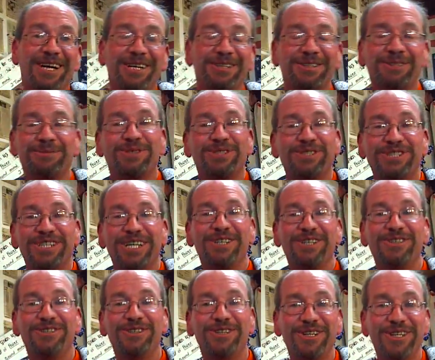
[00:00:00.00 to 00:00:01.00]
I do appreciate
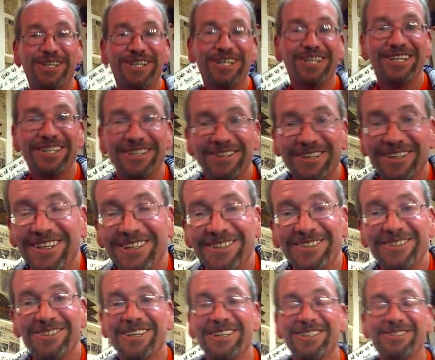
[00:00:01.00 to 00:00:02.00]
you tuning in and
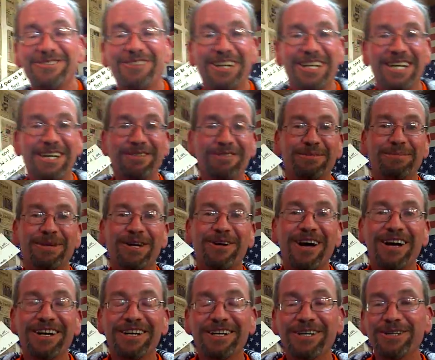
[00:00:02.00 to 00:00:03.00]
try to give you a
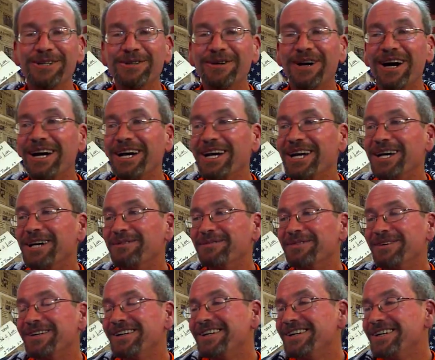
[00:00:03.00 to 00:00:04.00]
better idea who I am.
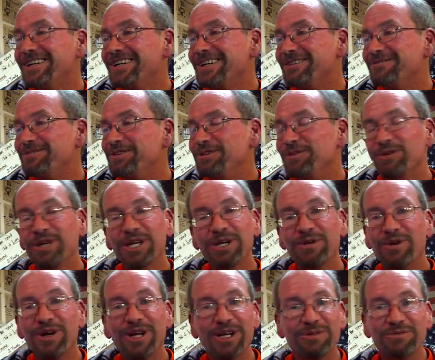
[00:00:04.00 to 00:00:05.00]
If you
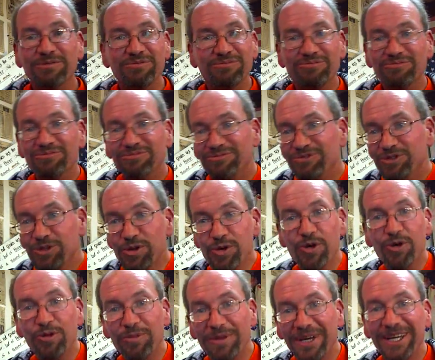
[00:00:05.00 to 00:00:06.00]
really want to
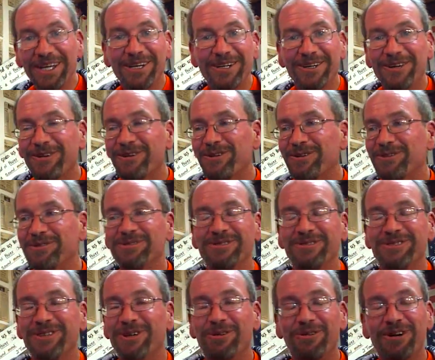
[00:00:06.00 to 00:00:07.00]
Google me or
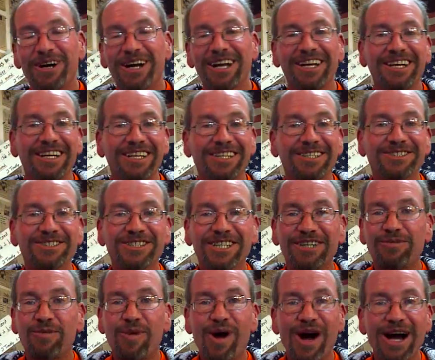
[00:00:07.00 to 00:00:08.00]
go right ahead,
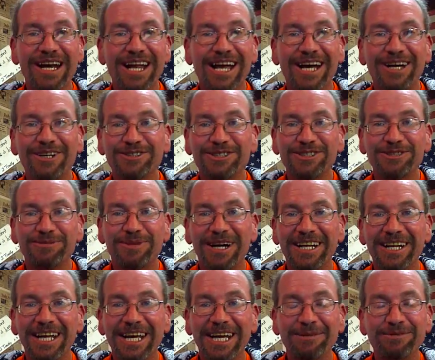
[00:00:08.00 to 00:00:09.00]
Jeff Weinhaus is
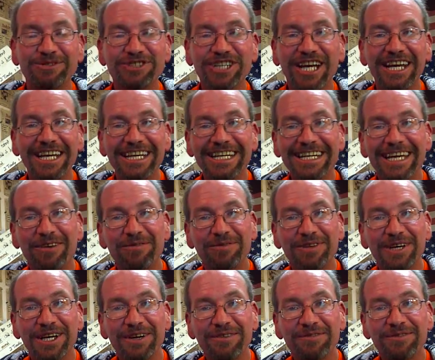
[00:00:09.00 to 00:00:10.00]
my name. J E F
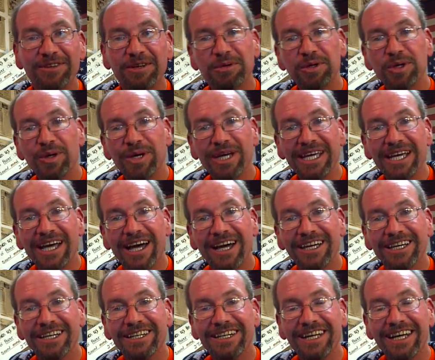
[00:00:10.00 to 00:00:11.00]
F W E I
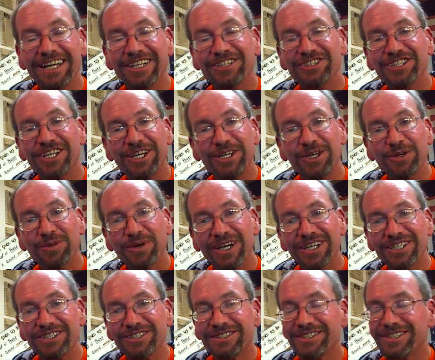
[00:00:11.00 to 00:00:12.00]
N H A U
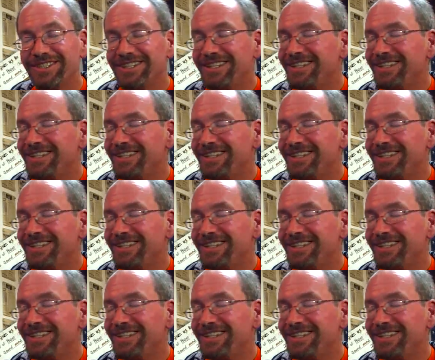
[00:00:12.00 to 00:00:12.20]
S.